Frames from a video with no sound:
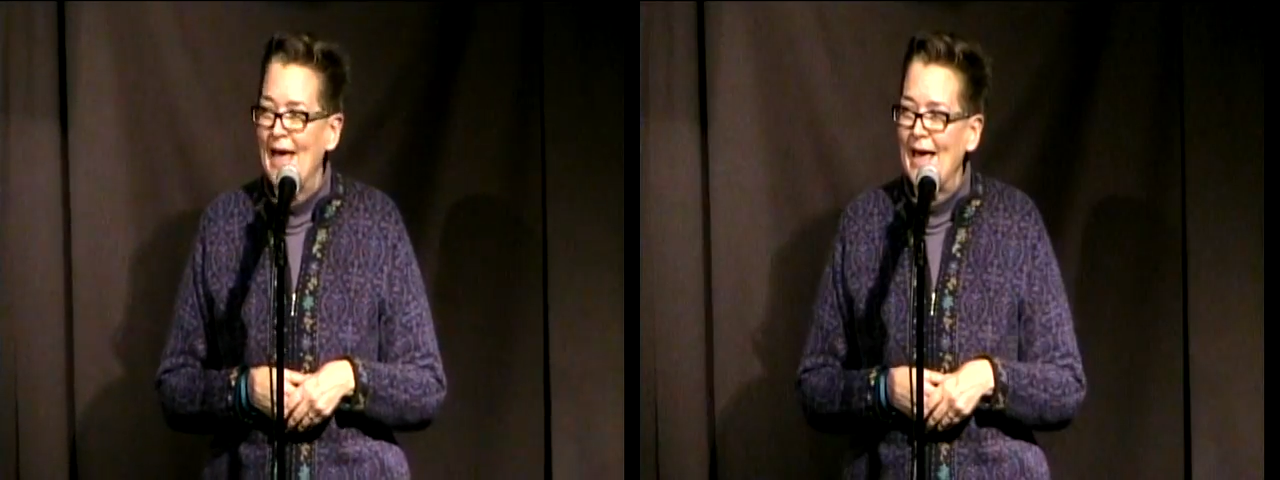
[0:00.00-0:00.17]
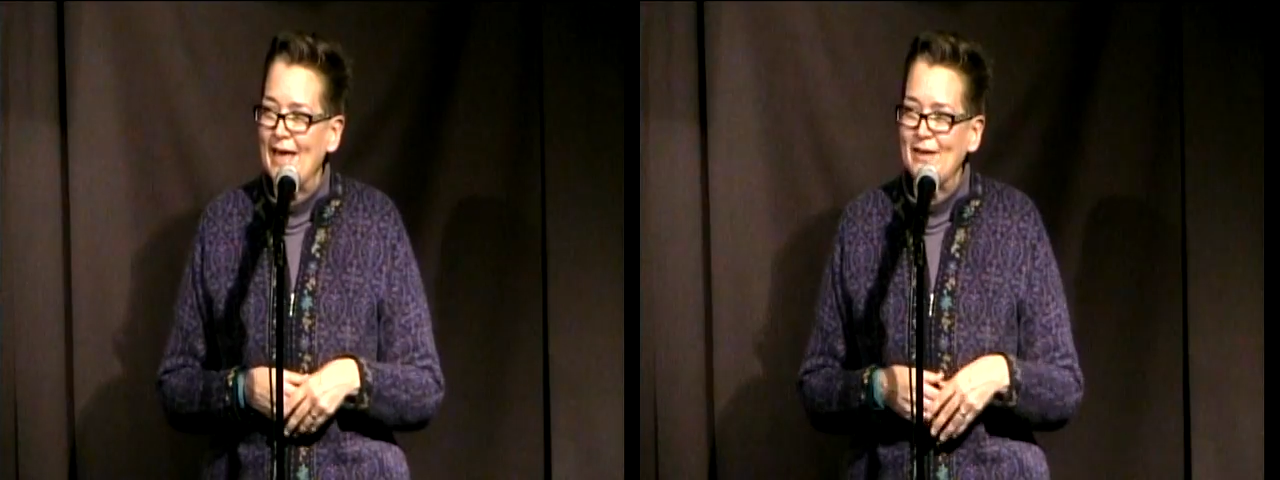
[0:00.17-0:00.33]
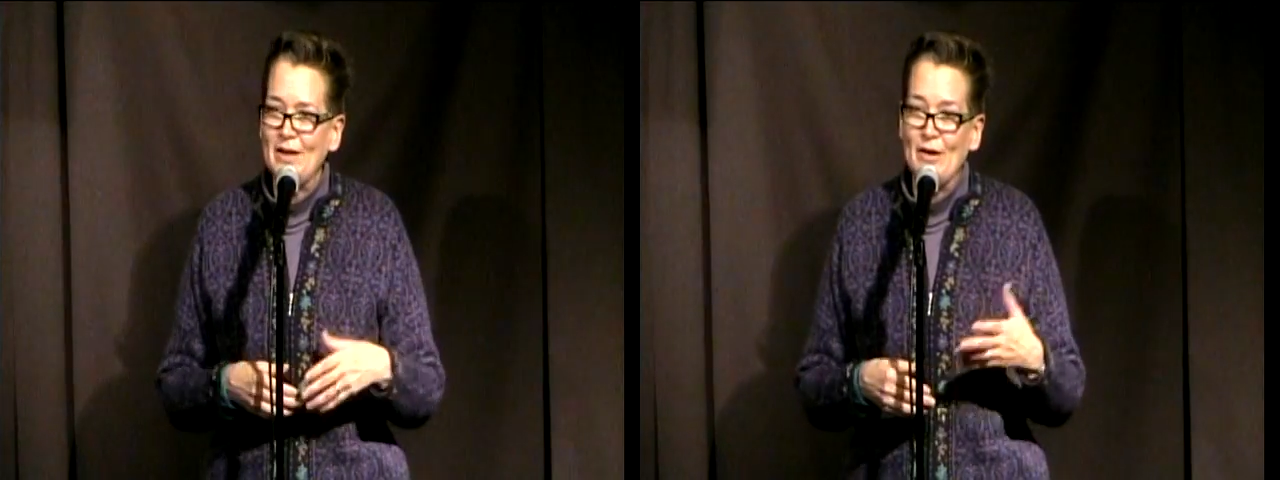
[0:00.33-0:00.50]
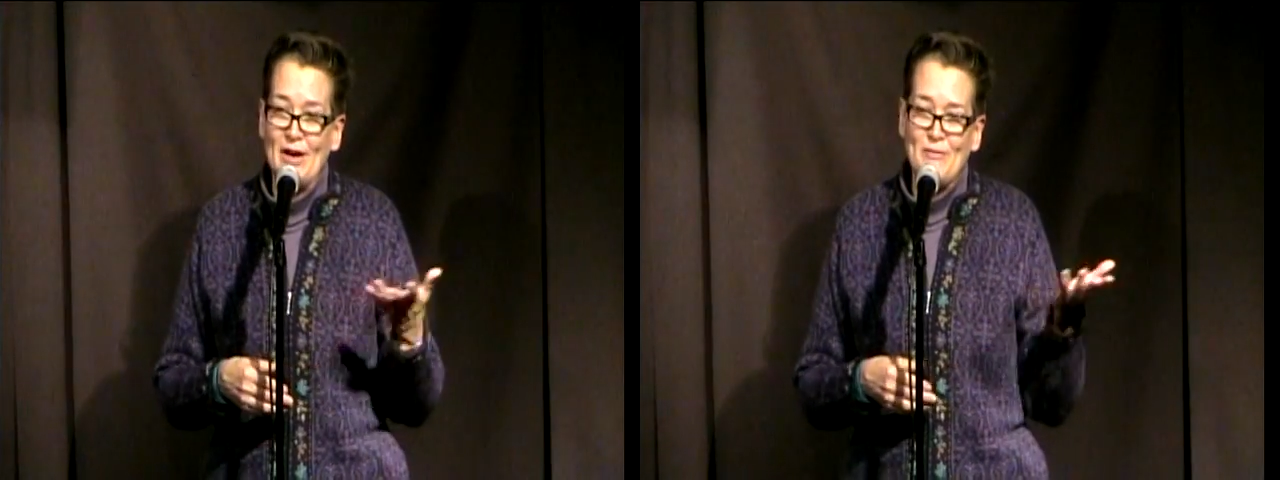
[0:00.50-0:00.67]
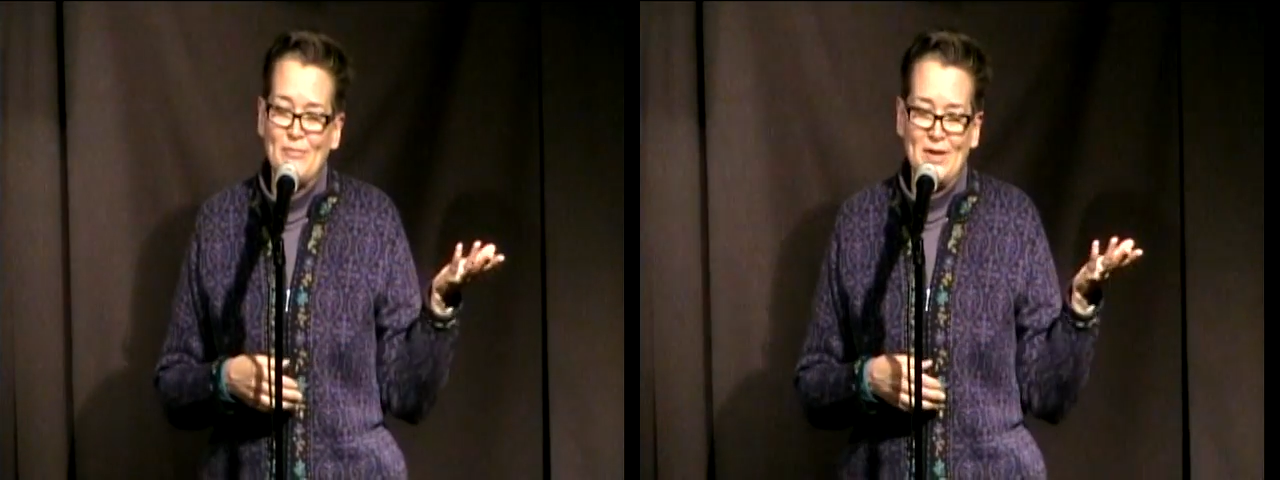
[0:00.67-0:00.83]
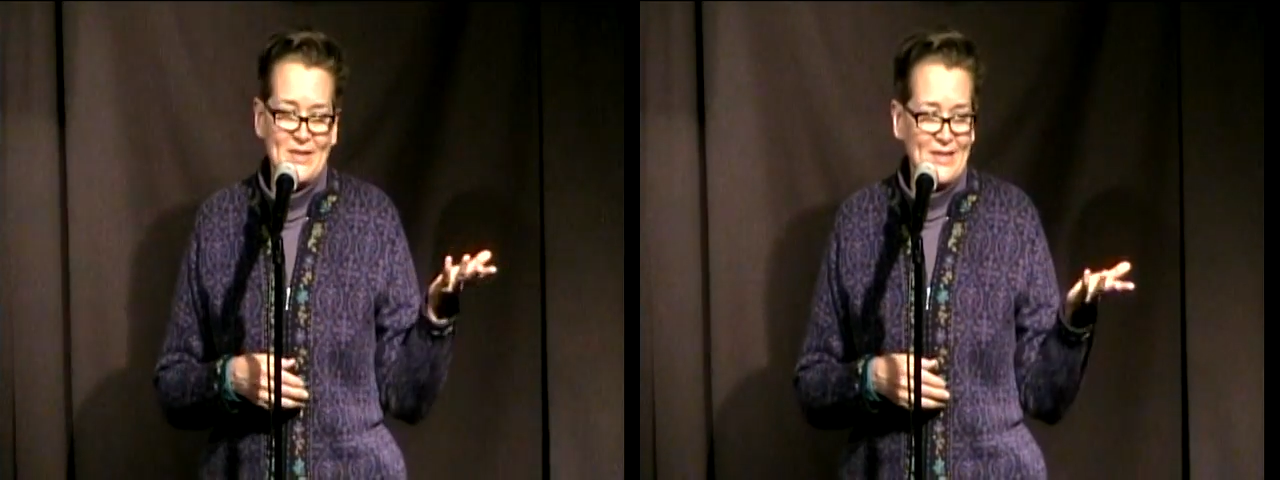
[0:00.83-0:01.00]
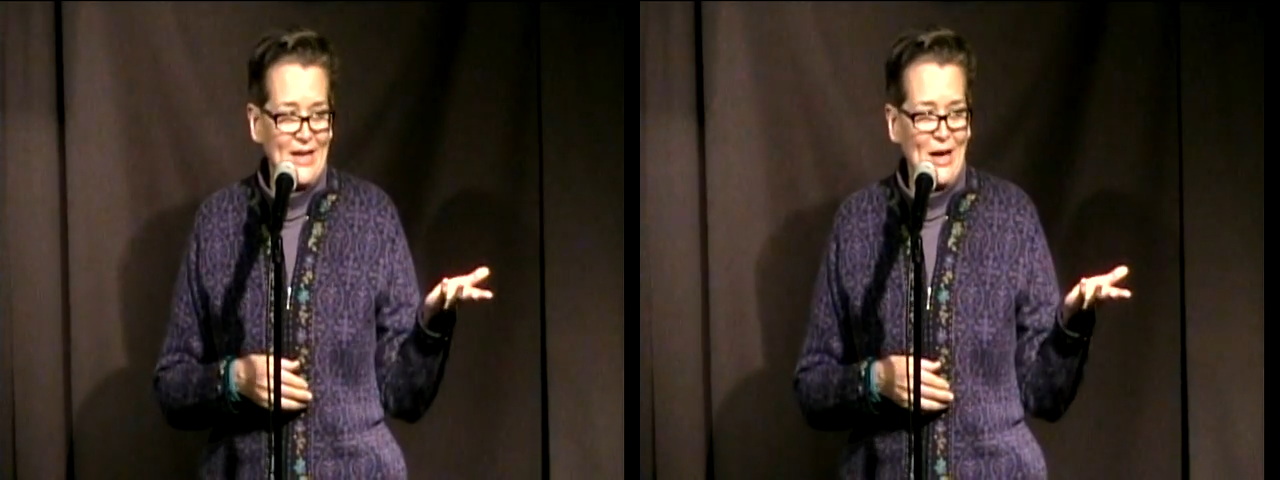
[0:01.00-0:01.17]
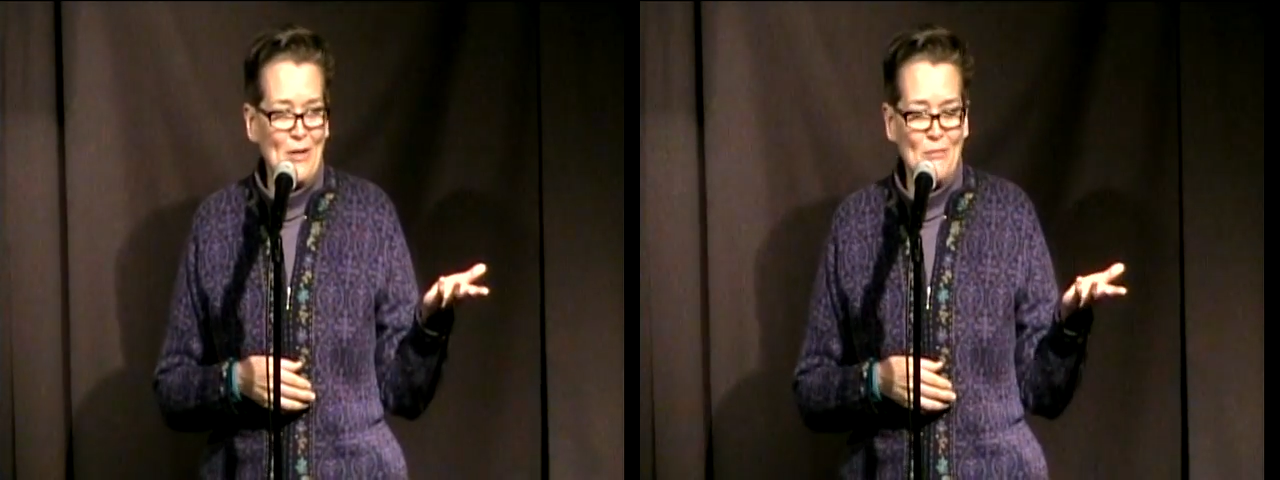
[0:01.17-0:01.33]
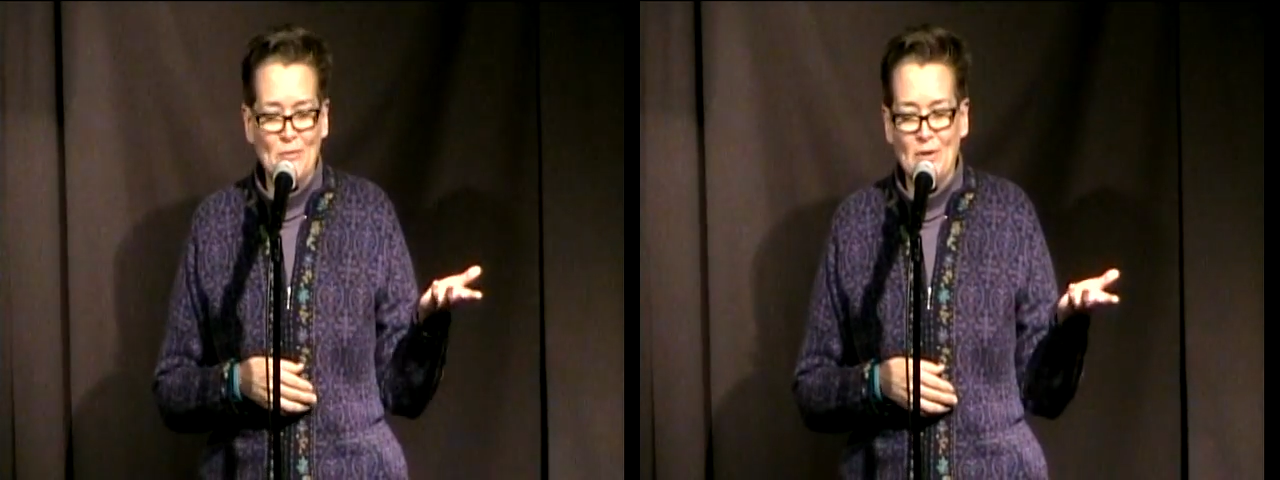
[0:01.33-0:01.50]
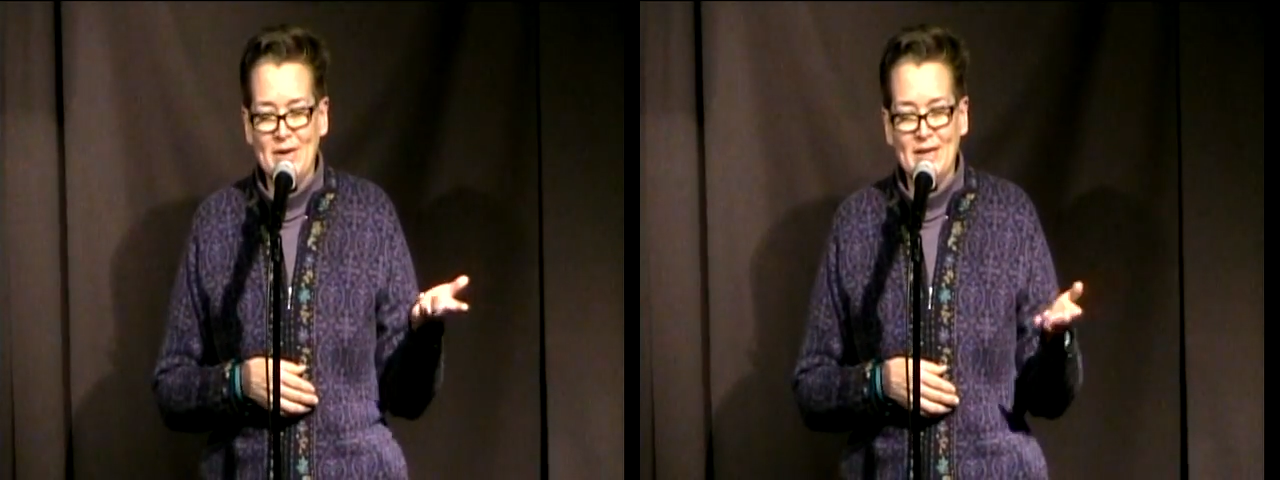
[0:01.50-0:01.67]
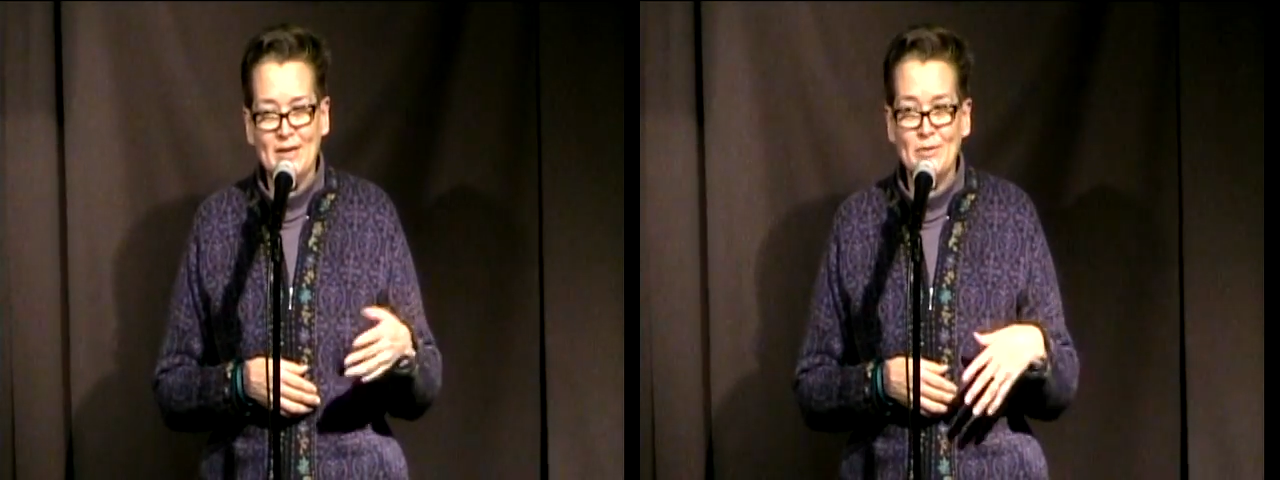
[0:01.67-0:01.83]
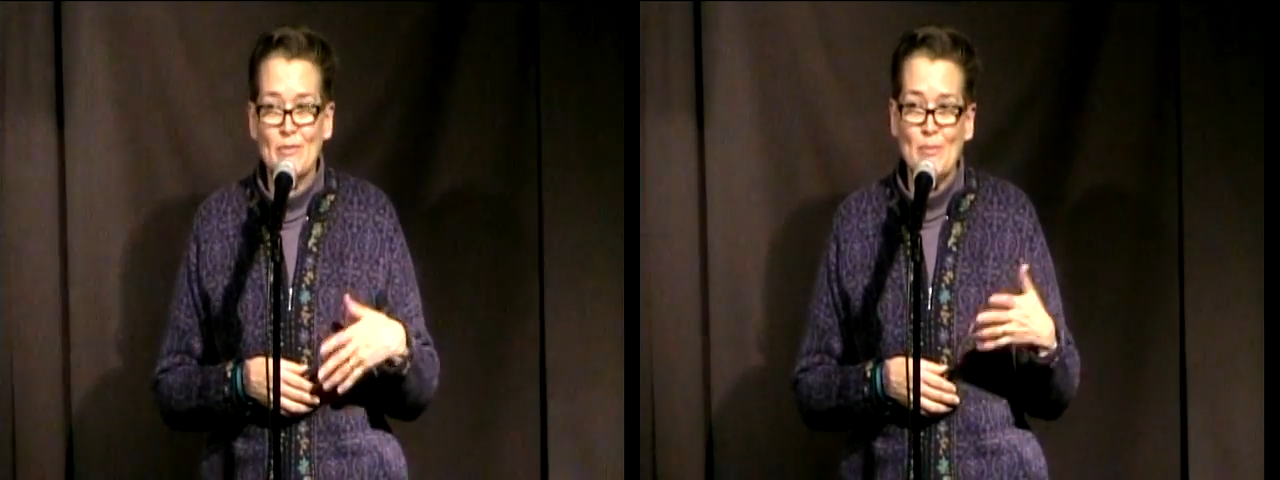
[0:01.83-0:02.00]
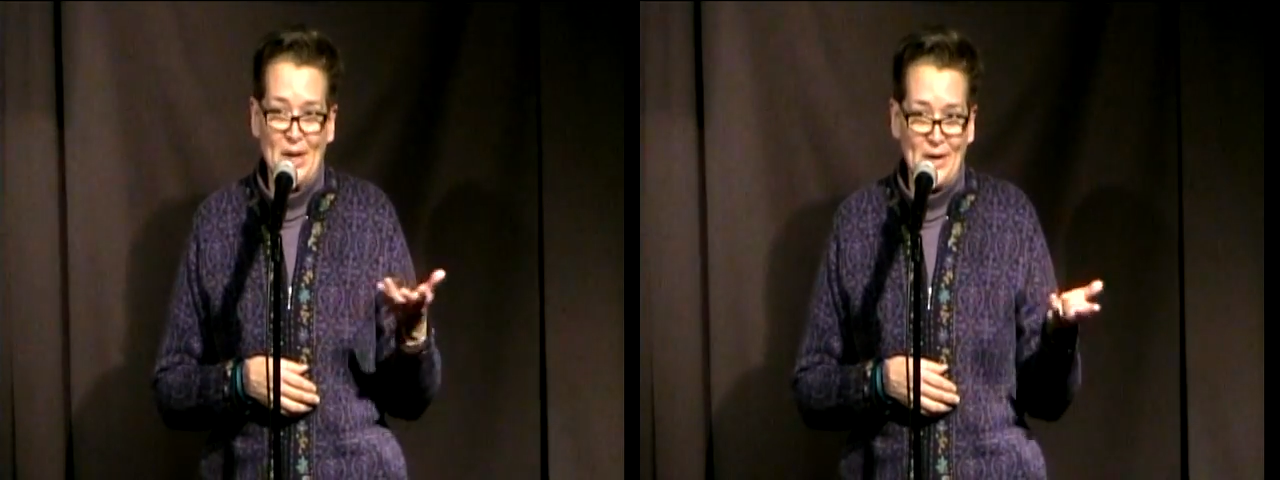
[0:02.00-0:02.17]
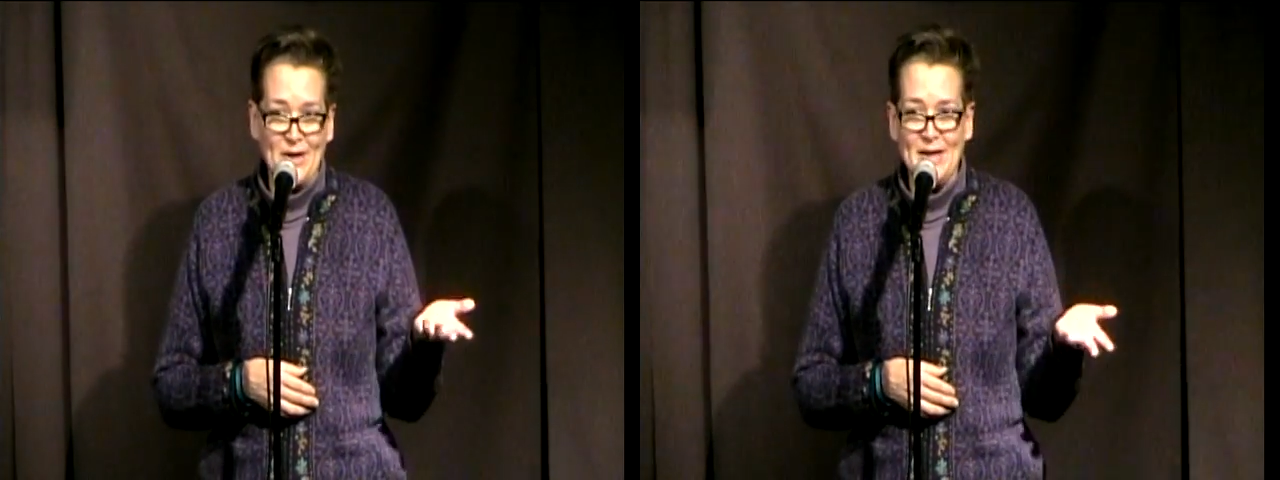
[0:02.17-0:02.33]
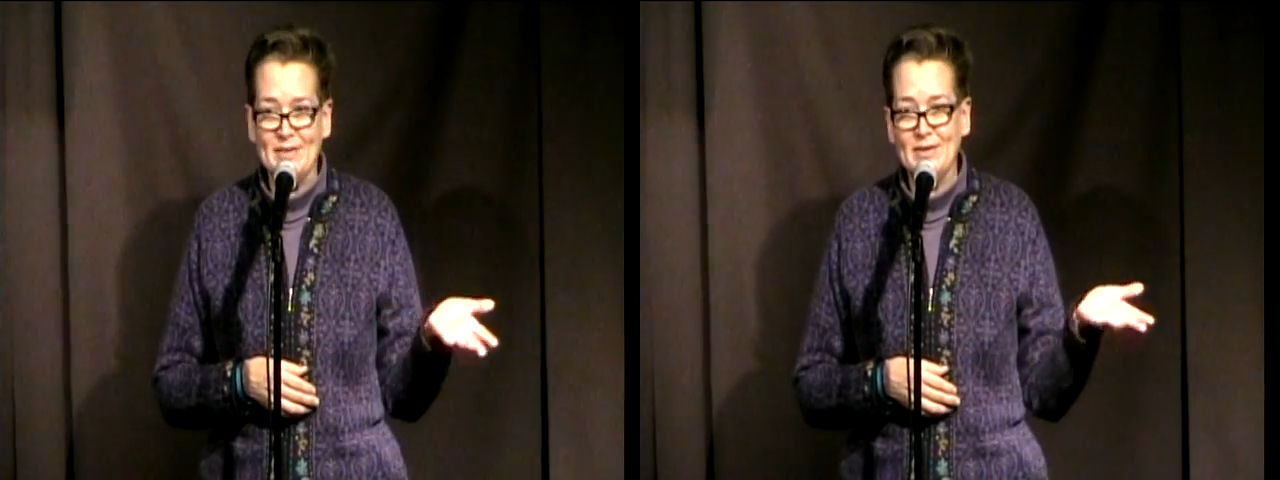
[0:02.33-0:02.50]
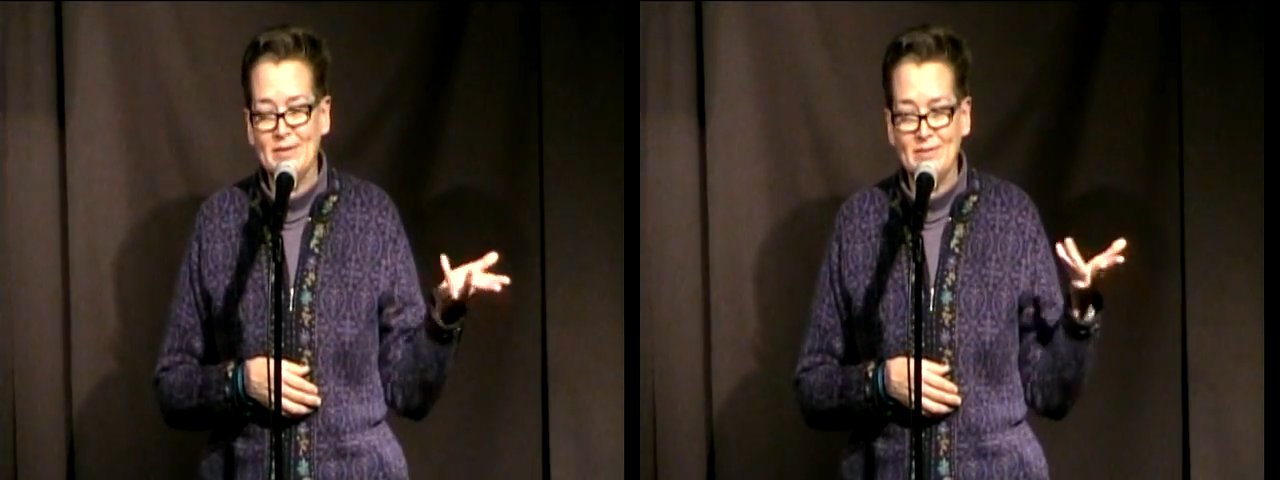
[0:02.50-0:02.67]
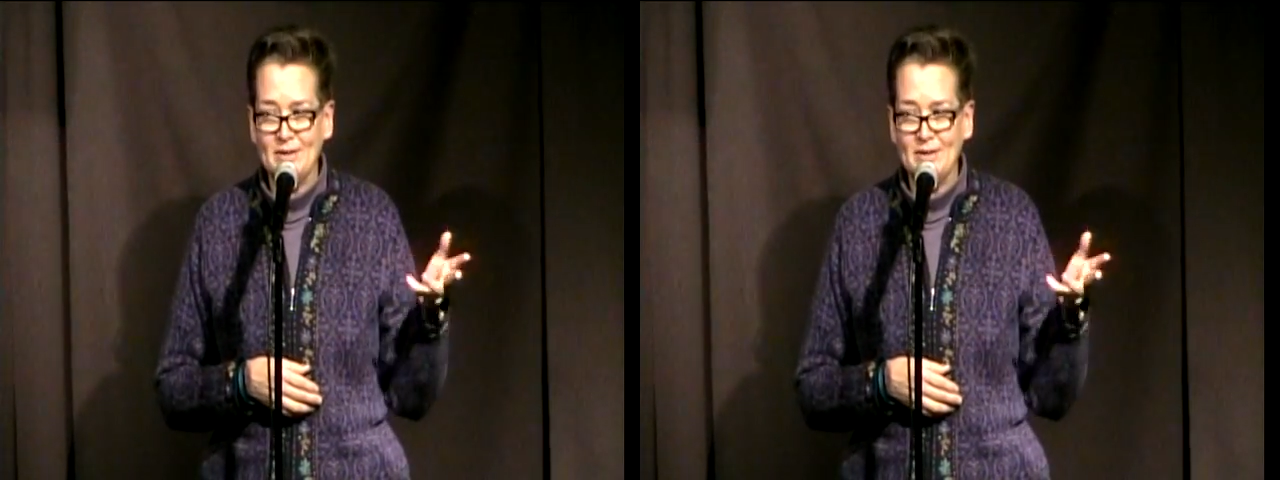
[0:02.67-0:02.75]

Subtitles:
And, you know, I have friends in California who are married and they're,